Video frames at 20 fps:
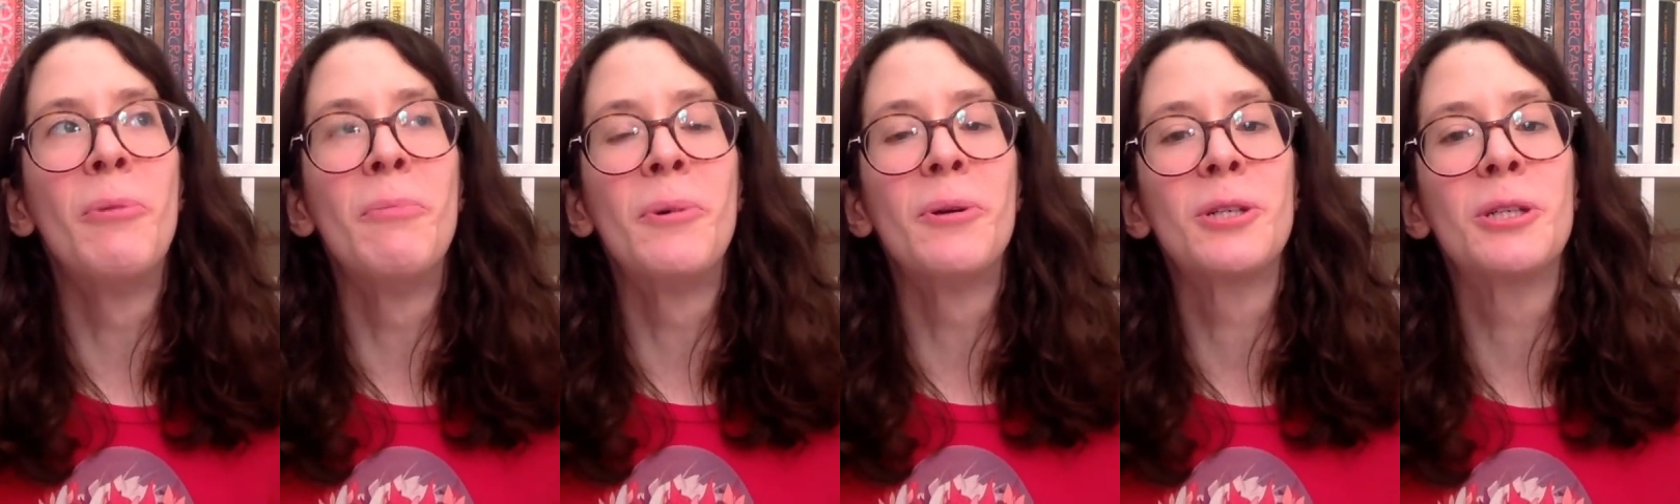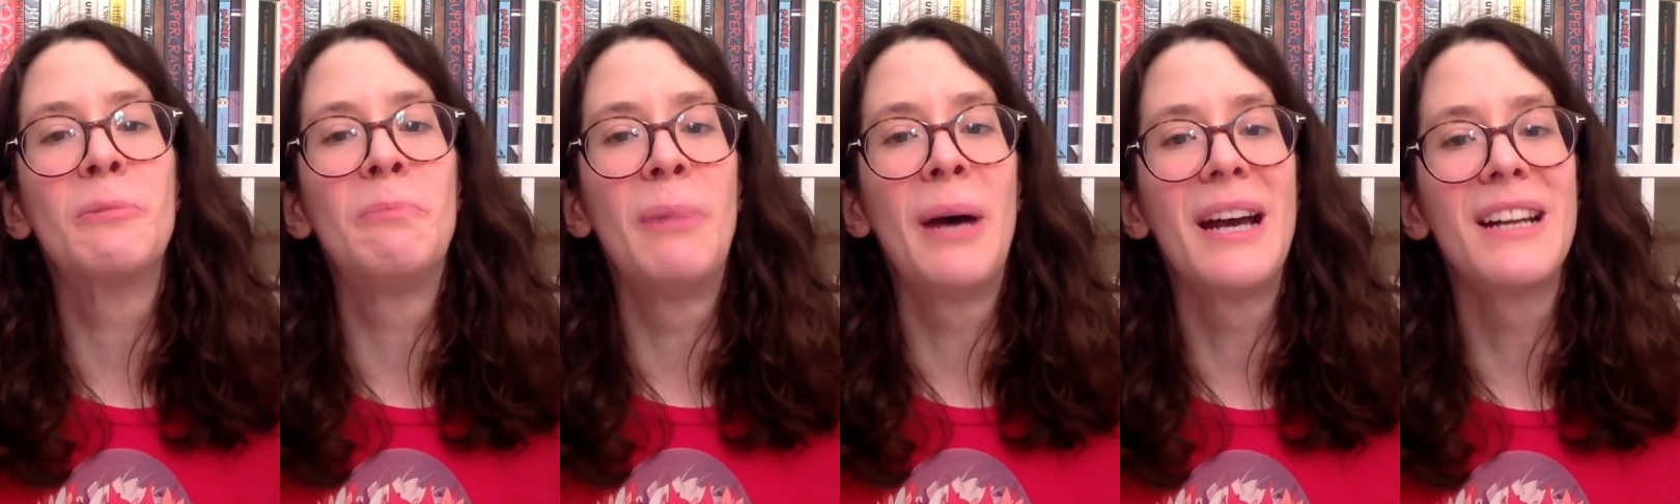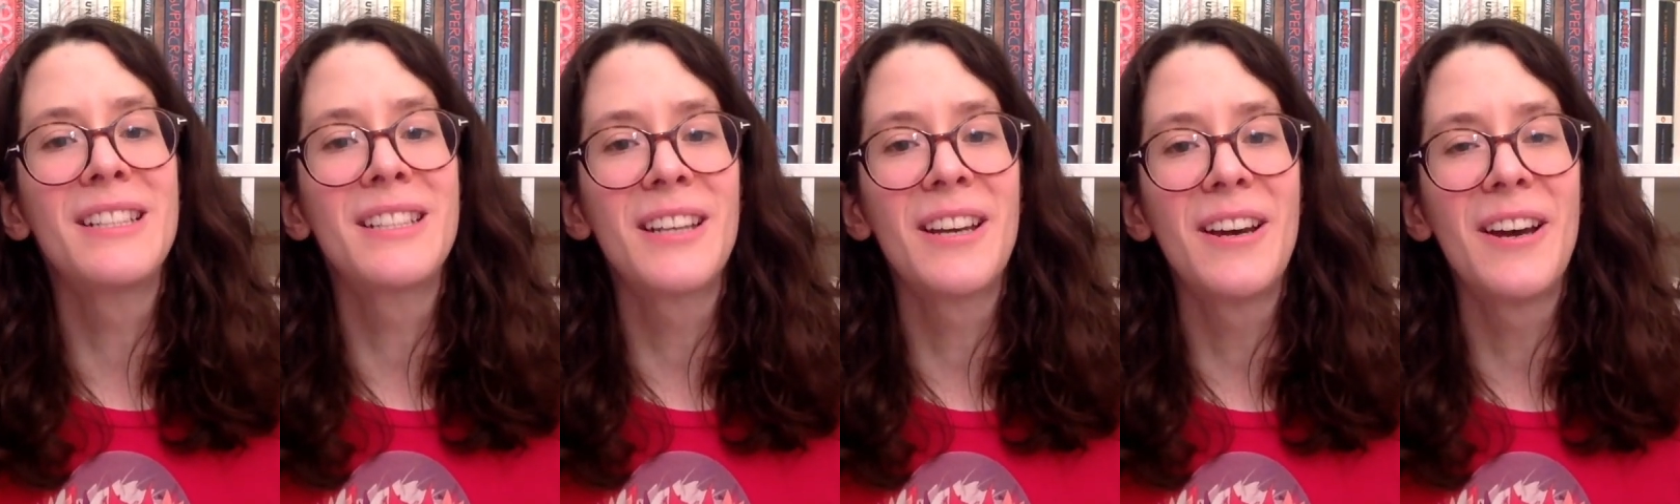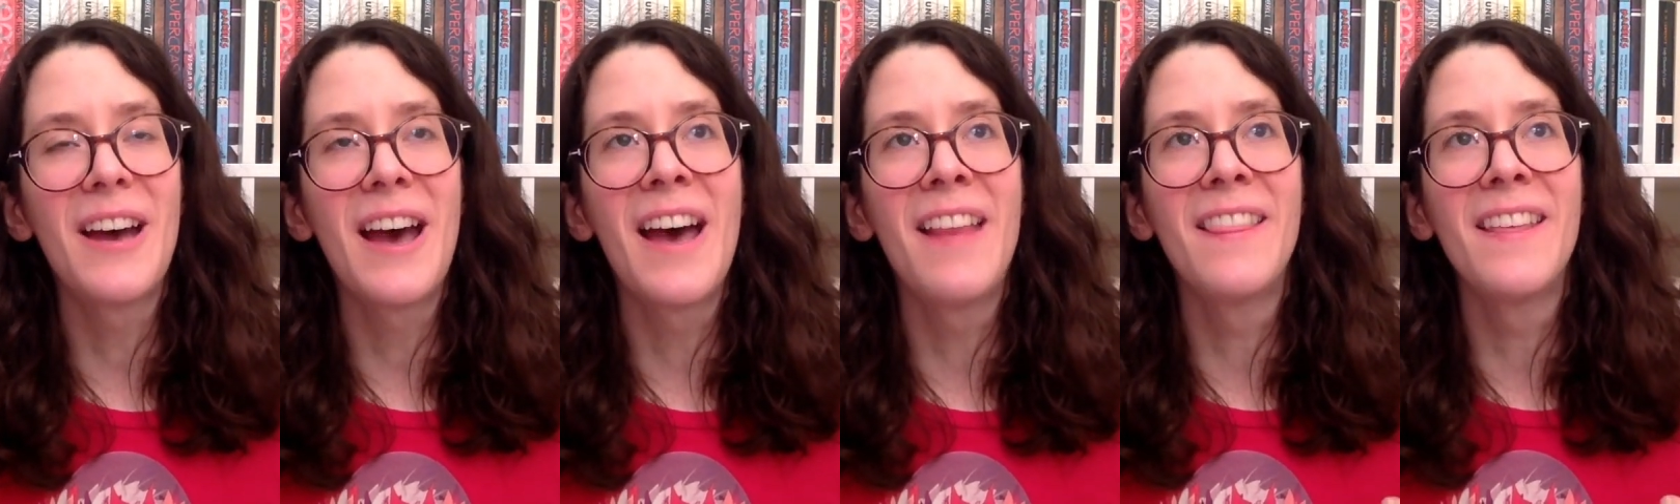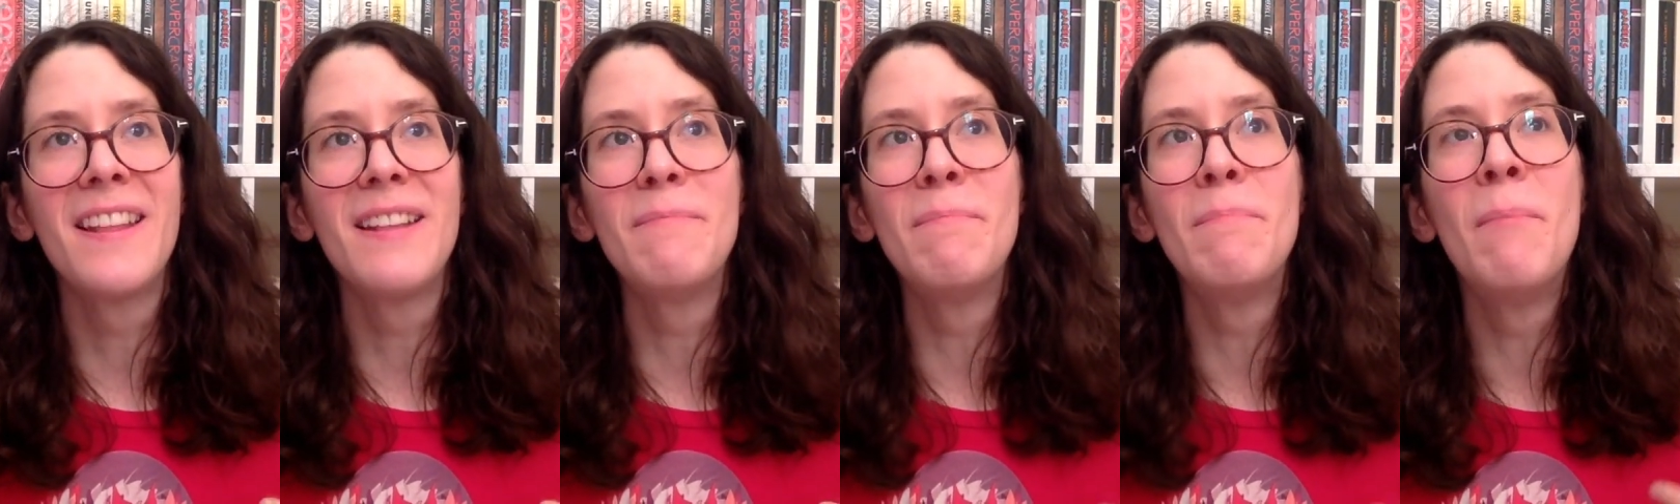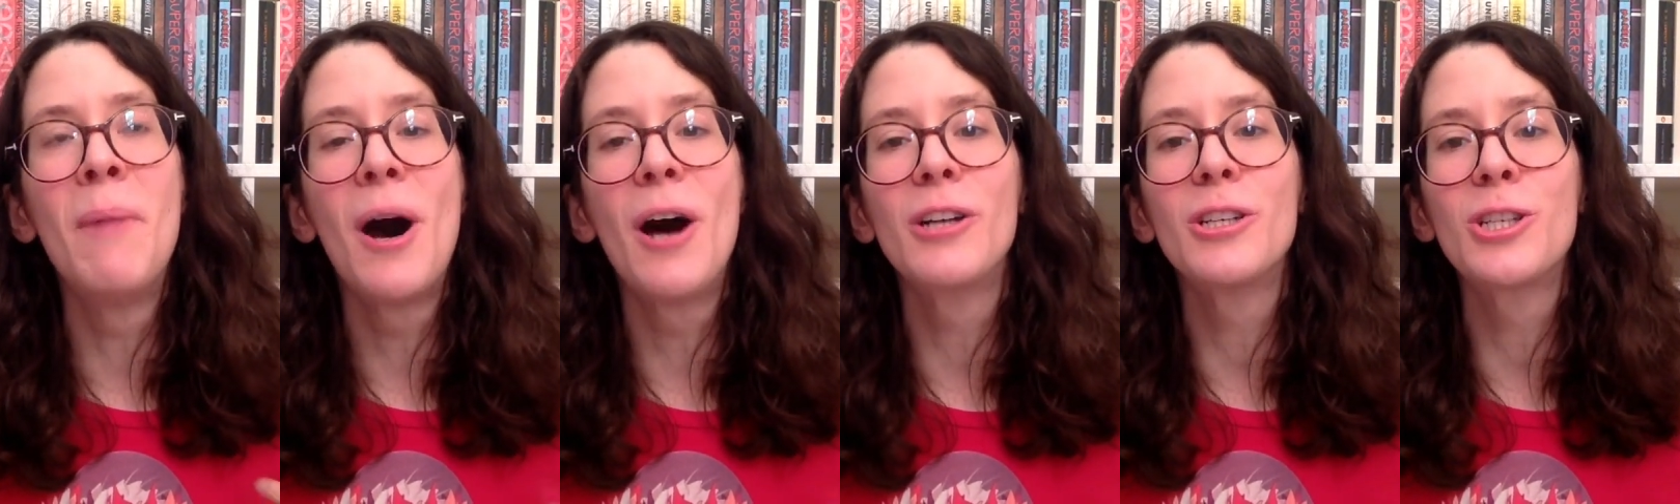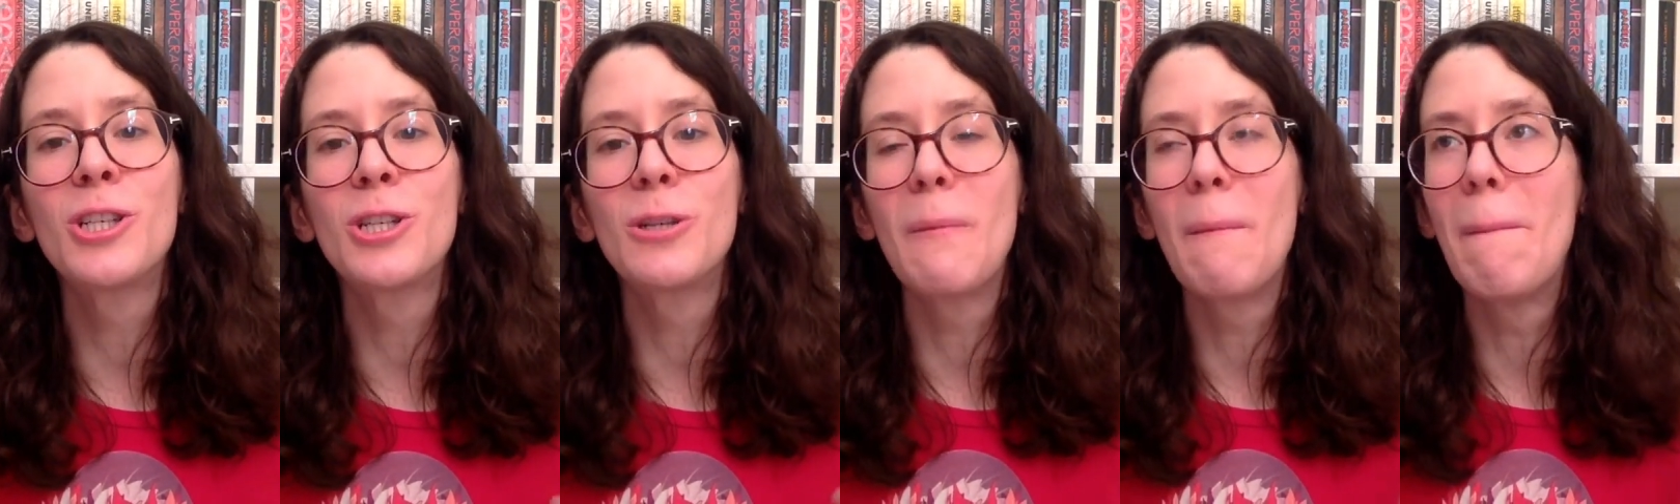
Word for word: much better and in much